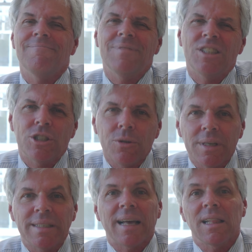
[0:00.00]
sure
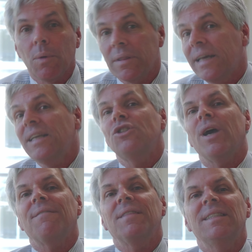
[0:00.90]
exactly what that is. You
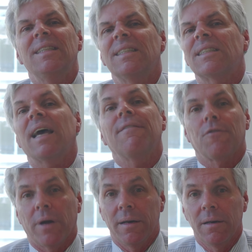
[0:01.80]
have to
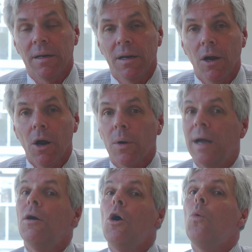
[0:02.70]
decipher it,
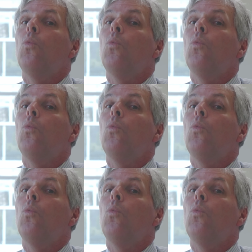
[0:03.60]
right?